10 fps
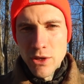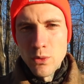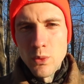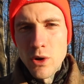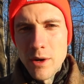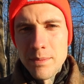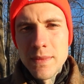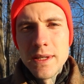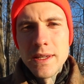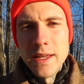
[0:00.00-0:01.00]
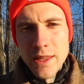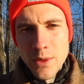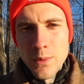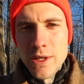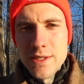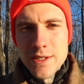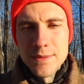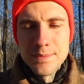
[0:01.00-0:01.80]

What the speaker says: you warm in the woods.